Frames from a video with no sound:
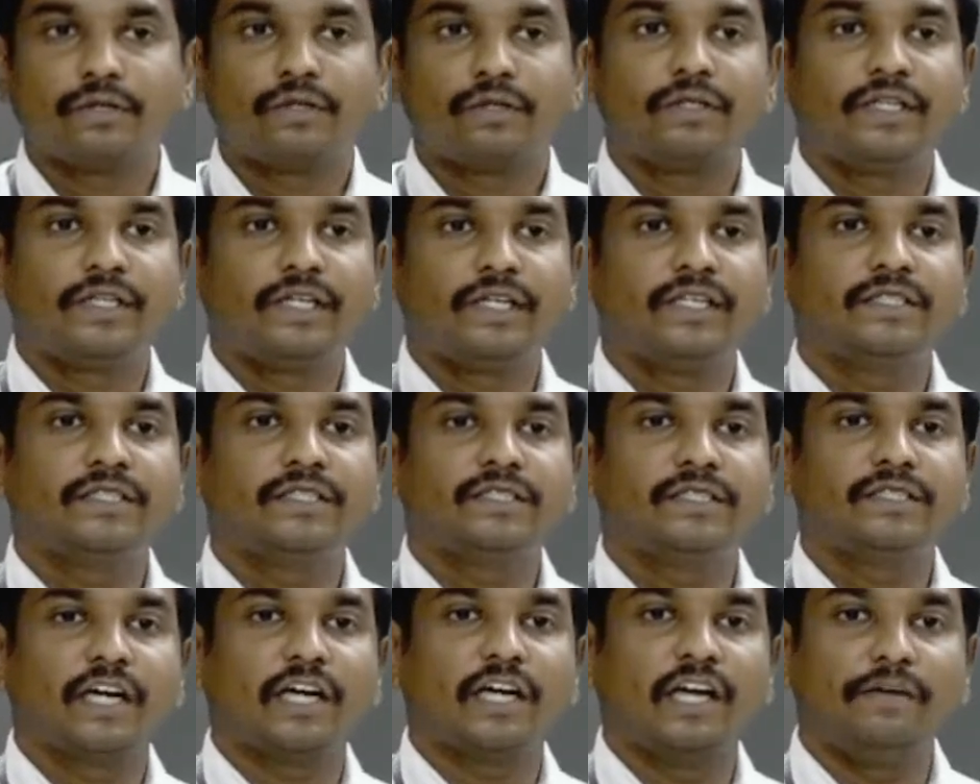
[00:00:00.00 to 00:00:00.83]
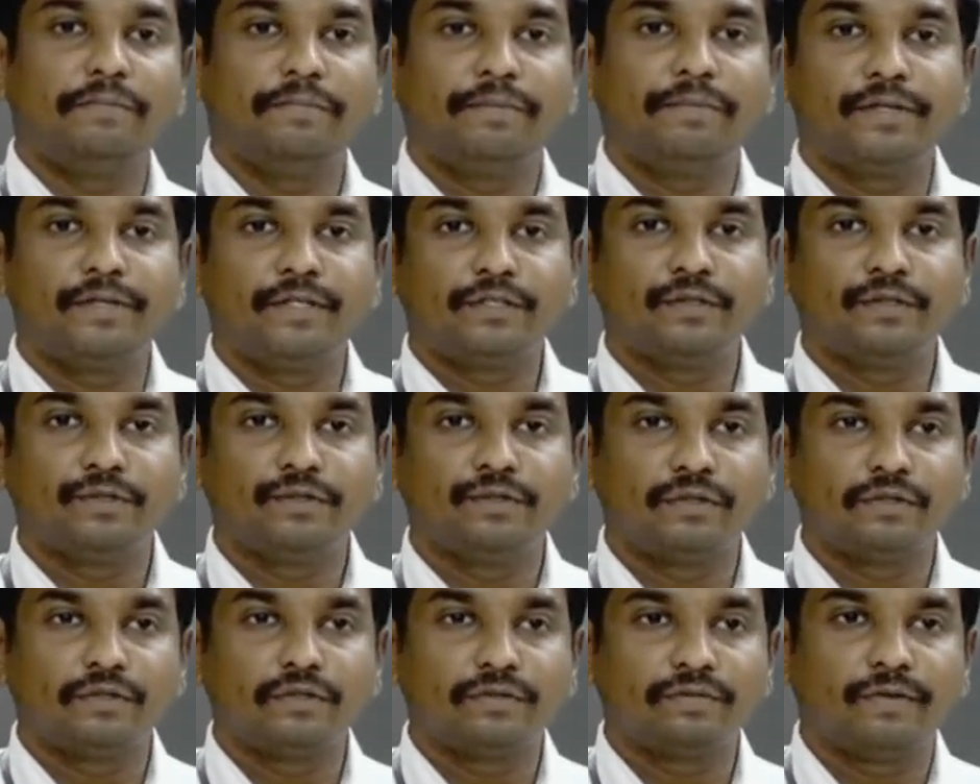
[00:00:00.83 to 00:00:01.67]
So this type is
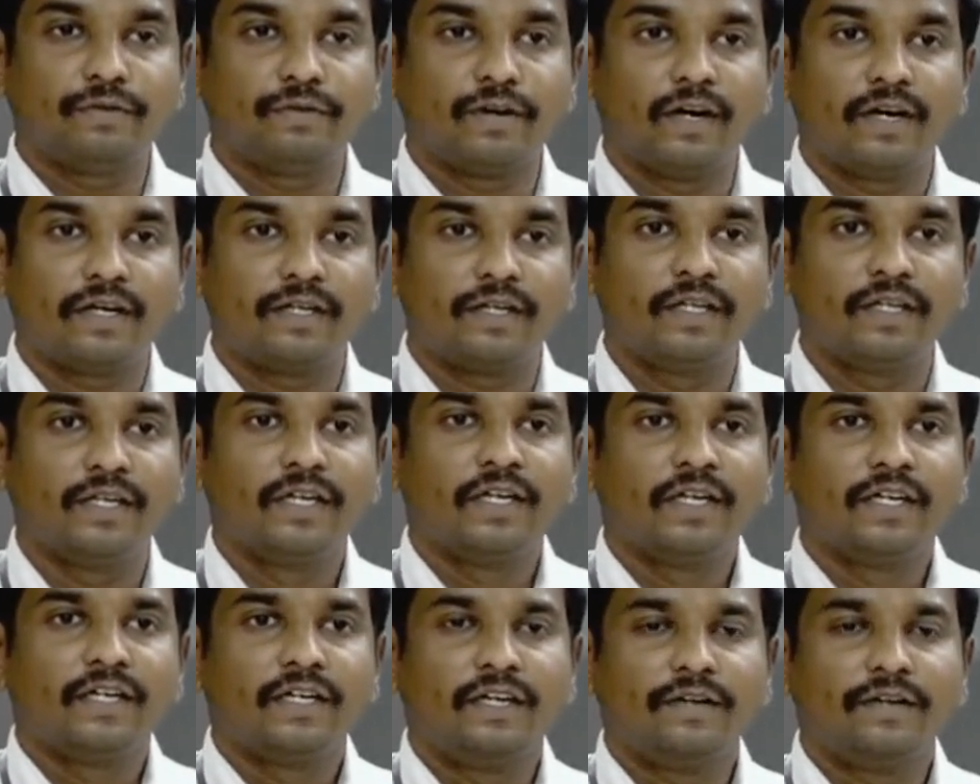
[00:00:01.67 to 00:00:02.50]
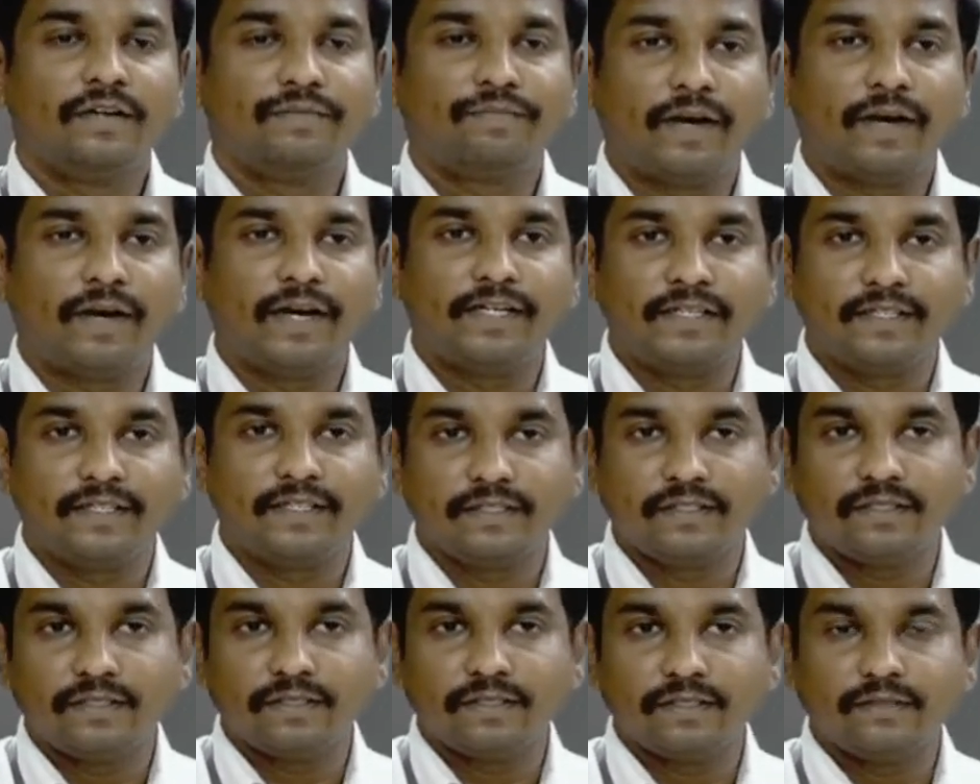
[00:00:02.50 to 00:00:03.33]
used for
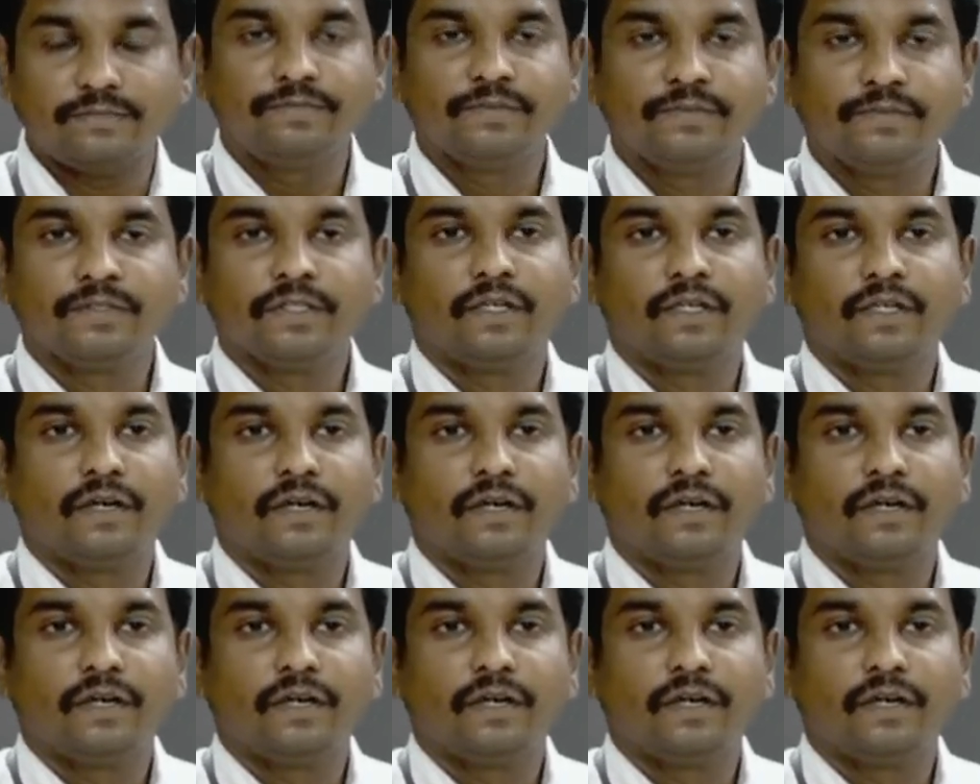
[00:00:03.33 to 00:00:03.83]
defining the